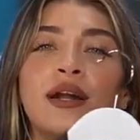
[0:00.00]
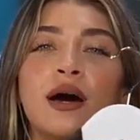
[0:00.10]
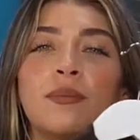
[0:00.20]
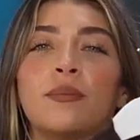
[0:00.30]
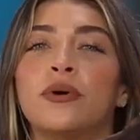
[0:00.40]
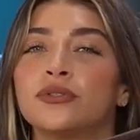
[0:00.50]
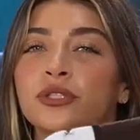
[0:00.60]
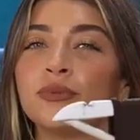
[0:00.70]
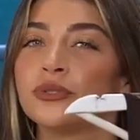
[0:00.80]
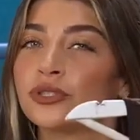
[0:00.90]
on
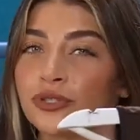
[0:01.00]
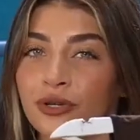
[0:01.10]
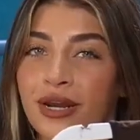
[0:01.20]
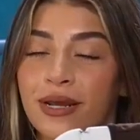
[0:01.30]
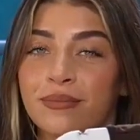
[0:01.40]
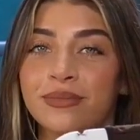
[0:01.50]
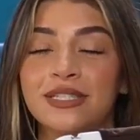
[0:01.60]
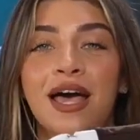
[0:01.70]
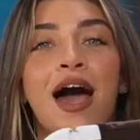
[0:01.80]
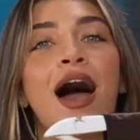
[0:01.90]
multiple
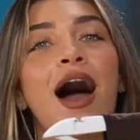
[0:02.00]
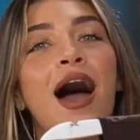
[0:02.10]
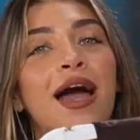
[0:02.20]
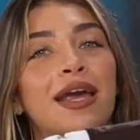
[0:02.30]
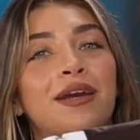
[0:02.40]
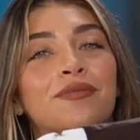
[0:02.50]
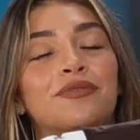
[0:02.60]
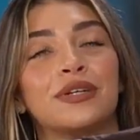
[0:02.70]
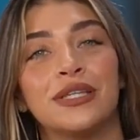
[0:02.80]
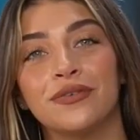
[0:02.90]
streams. I
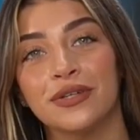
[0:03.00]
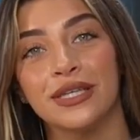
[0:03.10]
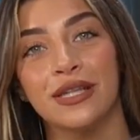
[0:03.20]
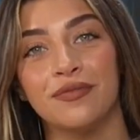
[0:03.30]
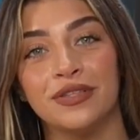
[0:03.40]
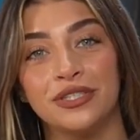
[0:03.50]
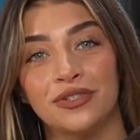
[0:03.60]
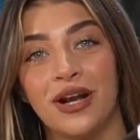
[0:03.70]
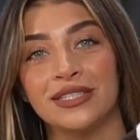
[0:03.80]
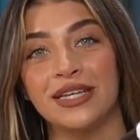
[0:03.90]
really, really love this
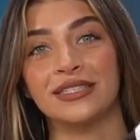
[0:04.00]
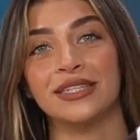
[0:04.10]
dress, and